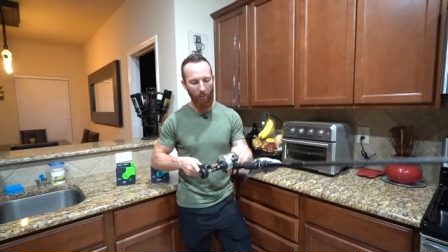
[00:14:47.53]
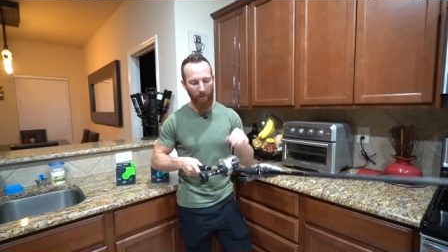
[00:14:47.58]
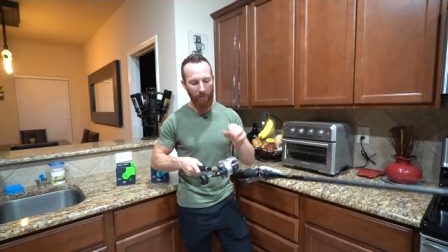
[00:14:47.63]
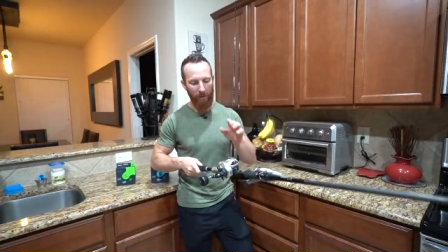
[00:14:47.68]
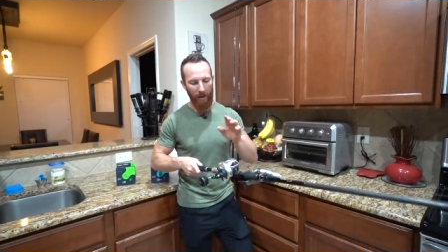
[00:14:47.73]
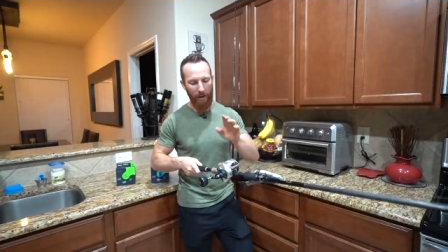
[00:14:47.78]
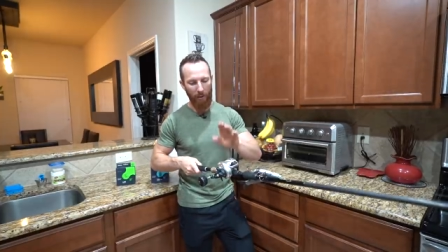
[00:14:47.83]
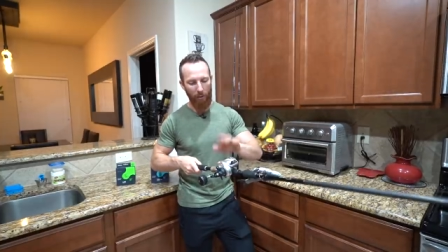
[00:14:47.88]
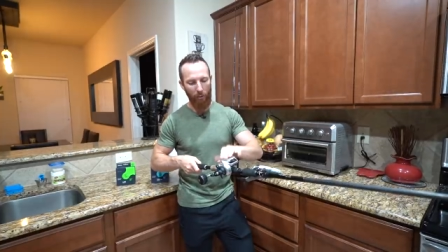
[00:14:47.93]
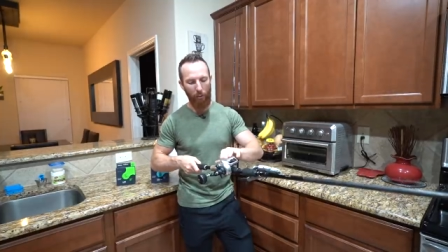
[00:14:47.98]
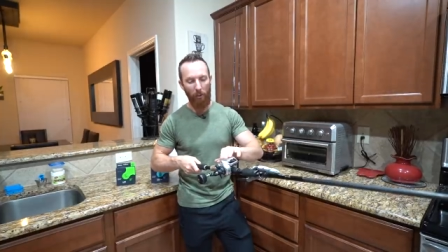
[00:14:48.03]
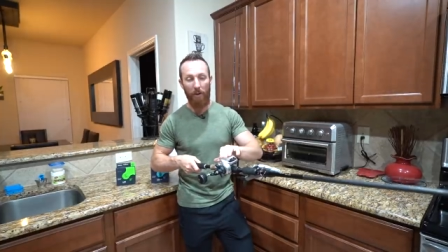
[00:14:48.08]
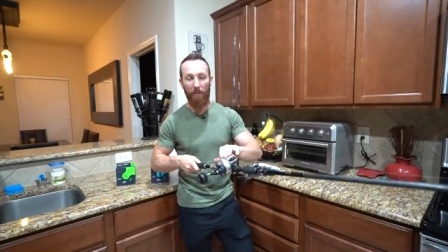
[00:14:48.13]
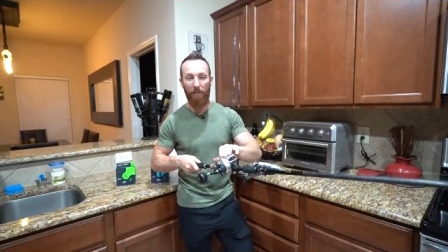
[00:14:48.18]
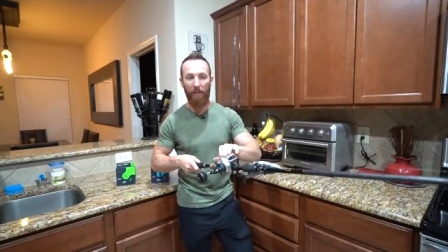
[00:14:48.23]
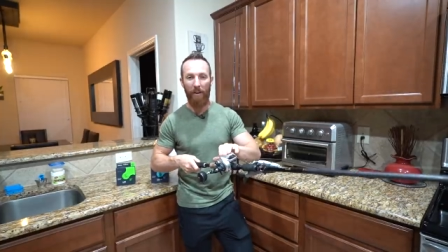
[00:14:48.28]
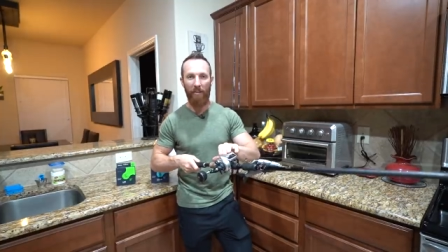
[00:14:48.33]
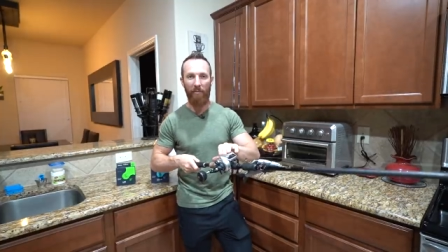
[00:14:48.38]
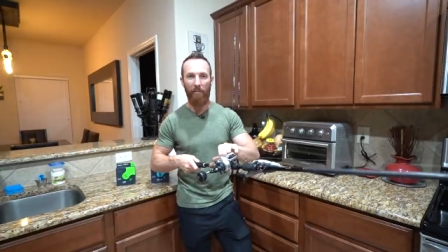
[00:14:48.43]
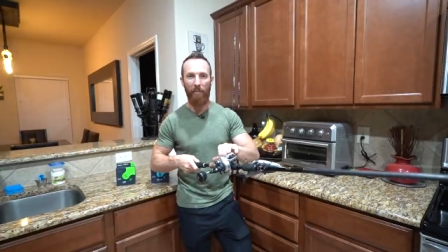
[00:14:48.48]
we've got
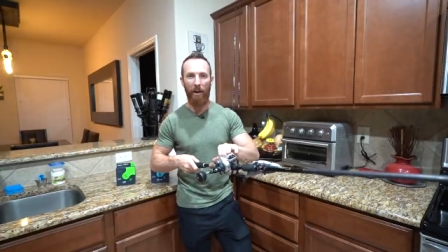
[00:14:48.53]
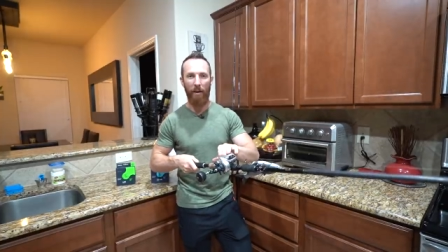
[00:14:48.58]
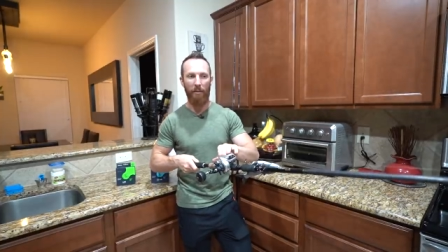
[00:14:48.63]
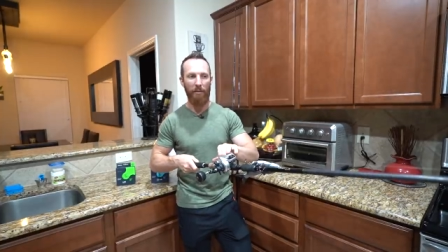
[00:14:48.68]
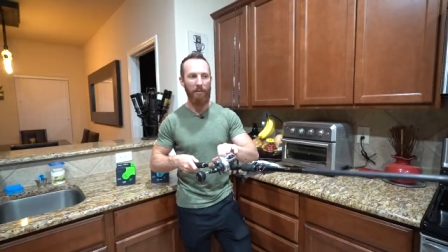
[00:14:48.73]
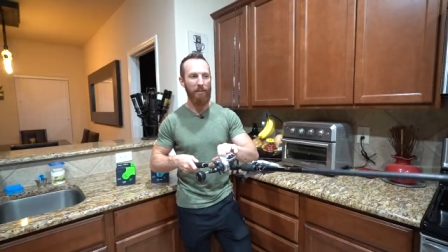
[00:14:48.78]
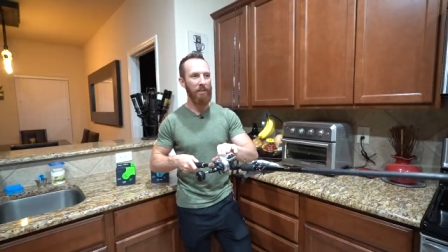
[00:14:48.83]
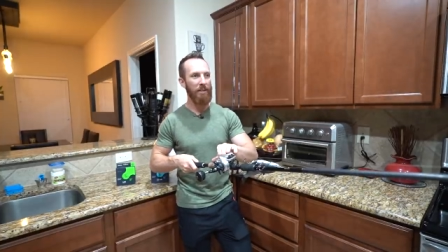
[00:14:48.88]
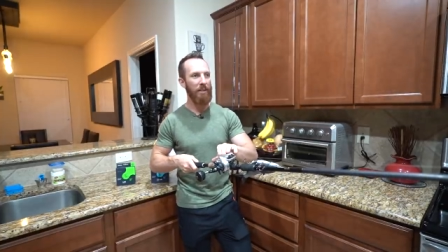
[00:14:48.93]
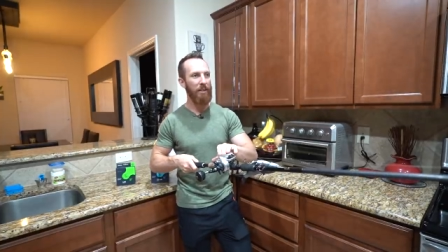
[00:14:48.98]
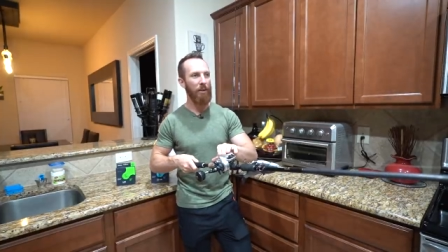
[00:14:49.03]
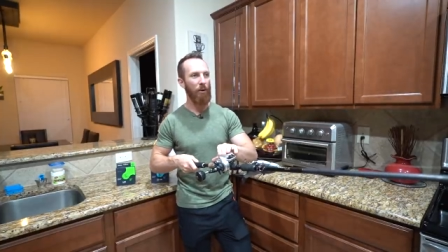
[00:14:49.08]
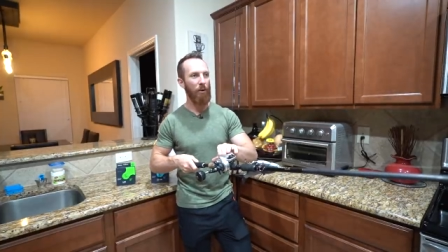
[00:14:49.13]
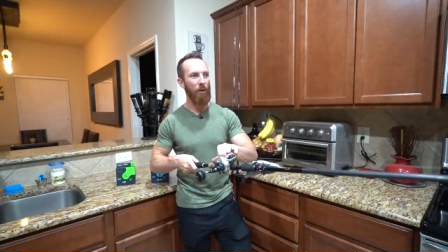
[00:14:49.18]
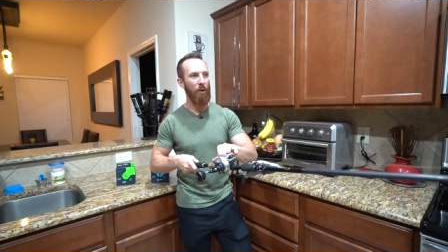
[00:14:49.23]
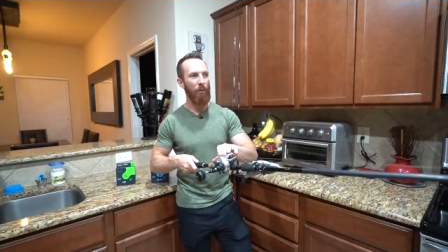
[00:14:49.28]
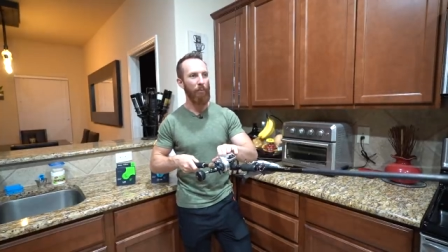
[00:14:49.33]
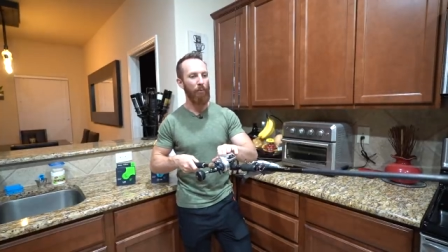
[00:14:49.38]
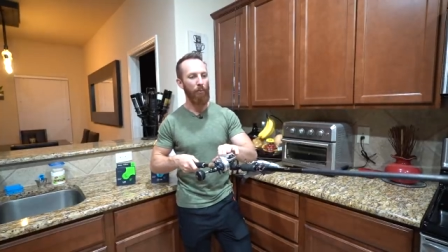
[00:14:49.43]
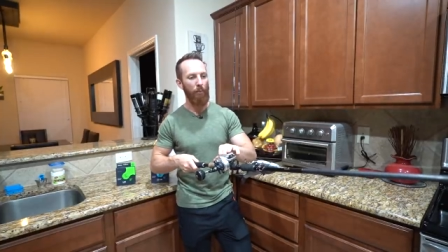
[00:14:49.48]
25 pound
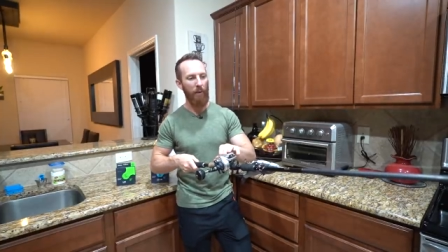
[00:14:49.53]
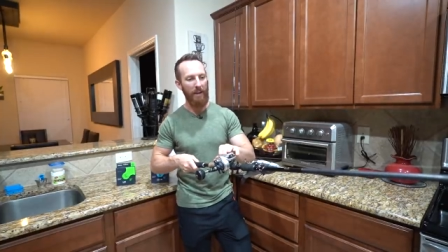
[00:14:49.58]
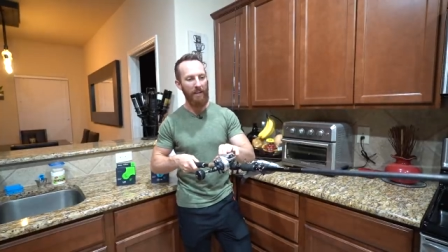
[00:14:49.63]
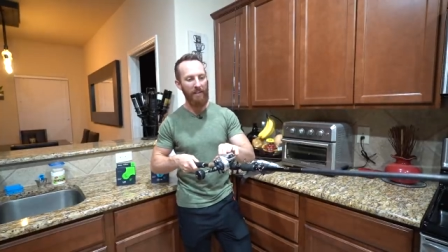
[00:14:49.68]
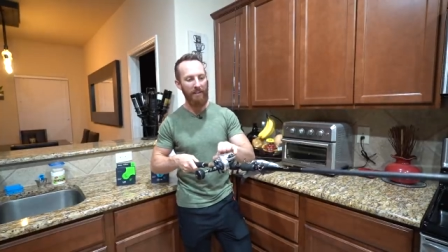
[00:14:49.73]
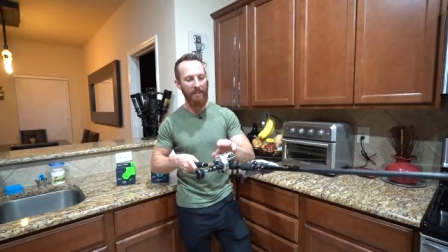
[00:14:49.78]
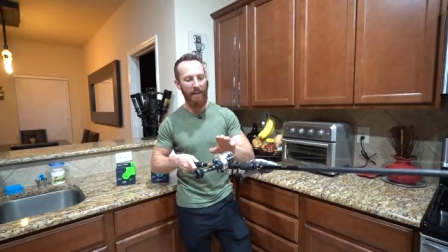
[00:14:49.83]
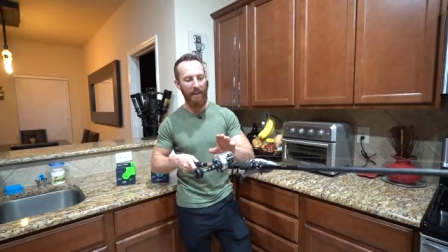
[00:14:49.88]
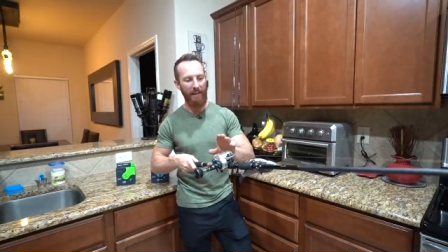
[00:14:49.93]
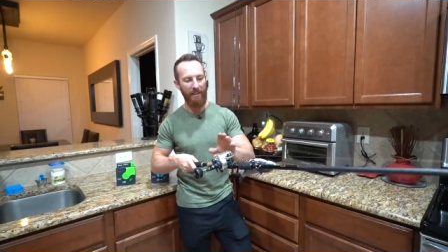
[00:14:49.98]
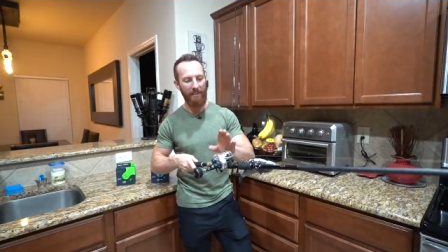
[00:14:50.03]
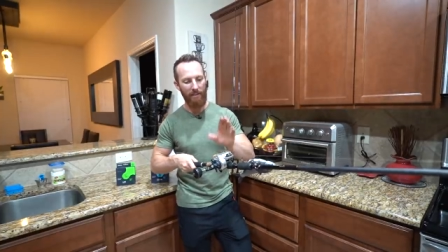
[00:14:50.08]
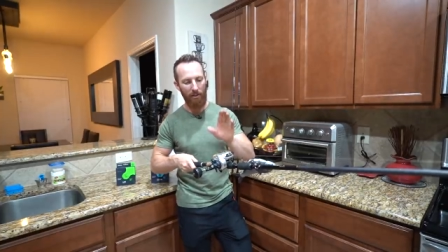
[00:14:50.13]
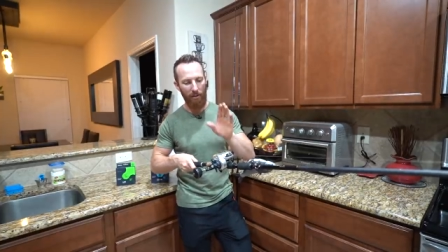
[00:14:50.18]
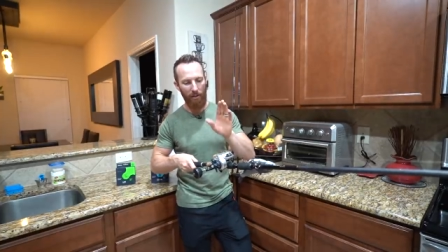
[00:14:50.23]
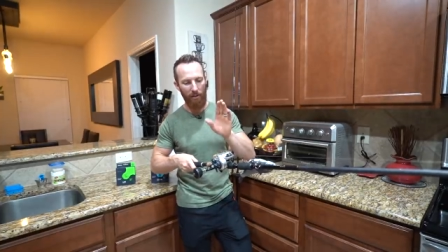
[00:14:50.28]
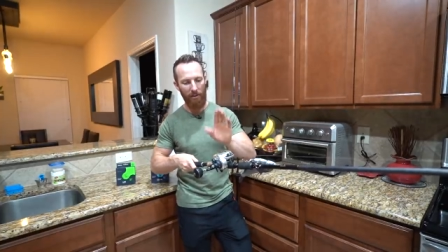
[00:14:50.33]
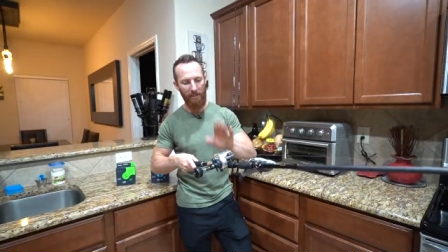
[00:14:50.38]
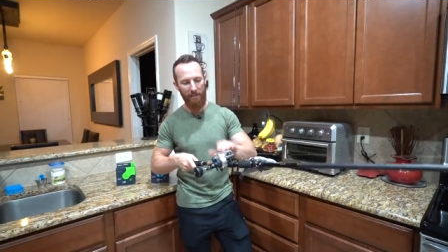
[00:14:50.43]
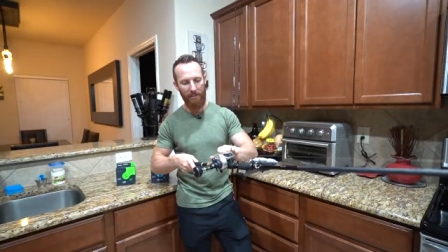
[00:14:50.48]
Seaguar AbrazX
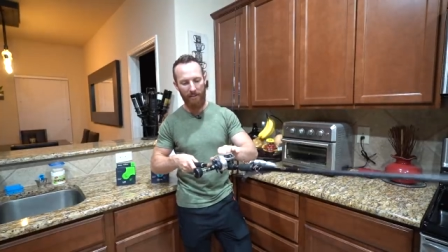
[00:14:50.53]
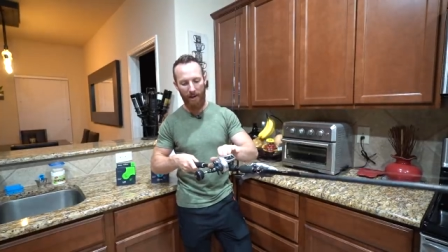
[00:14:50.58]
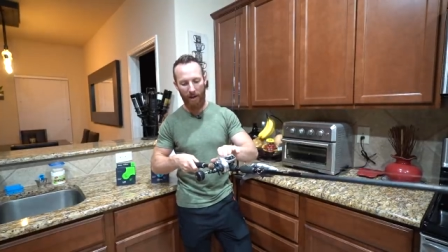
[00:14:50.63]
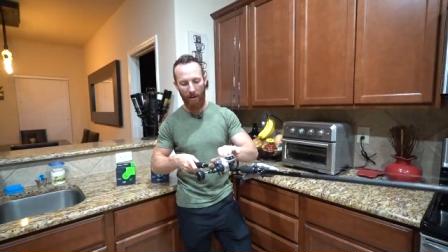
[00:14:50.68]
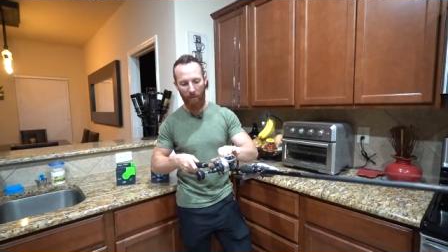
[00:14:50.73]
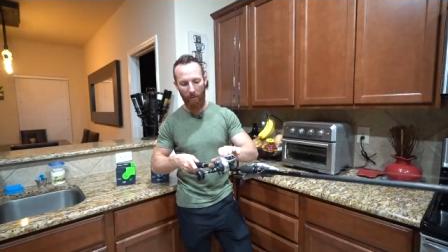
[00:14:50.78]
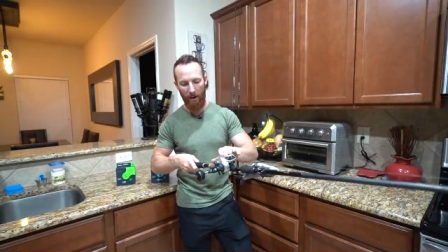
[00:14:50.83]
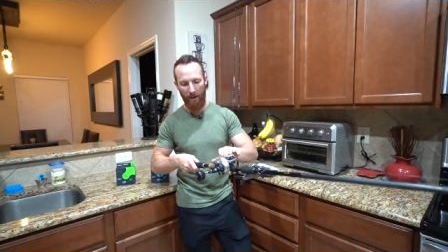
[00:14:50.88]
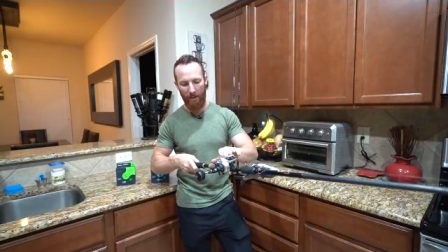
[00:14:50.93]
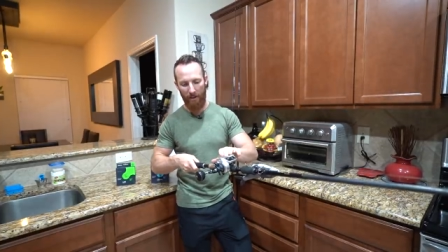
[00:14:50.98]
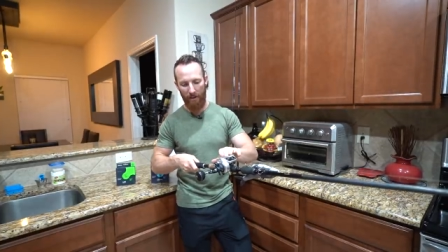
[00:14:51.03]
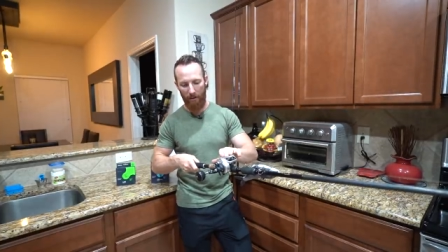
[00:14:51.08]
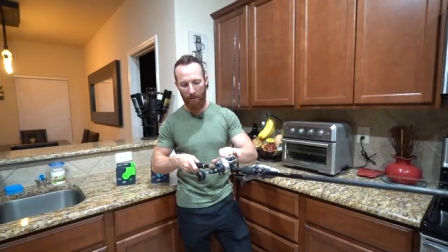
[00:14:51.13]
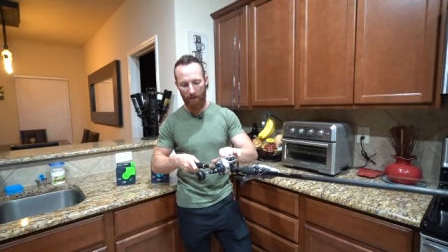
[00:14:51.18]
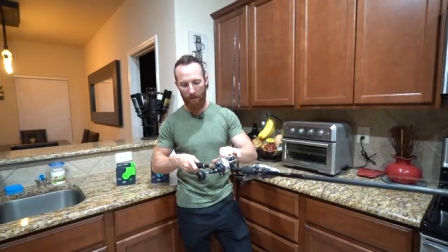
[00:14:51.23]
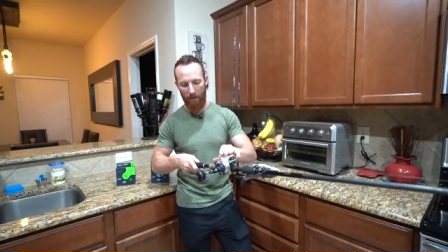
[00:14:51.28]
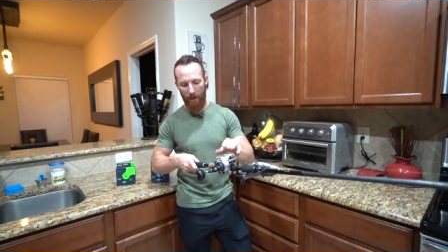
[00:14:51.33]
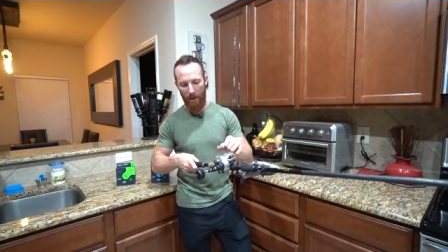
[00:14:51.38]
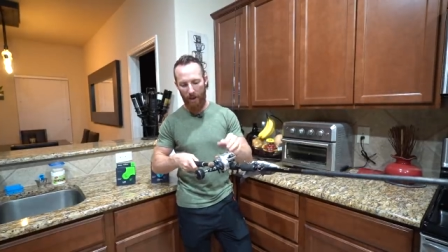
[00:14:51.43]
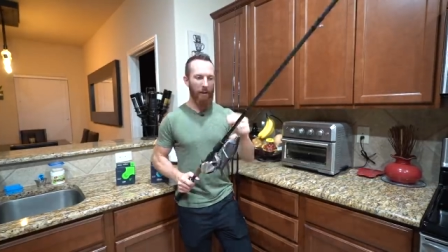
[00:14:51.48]
on this guy right
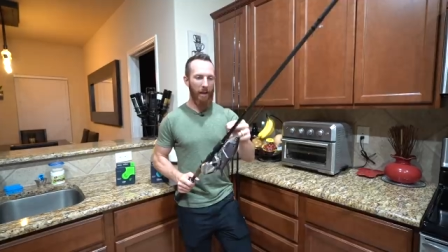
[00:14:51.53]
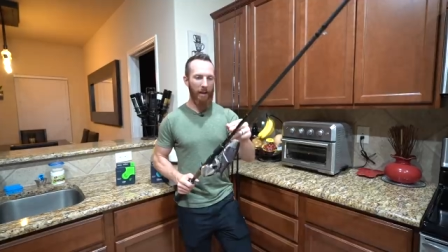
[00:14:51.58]
here.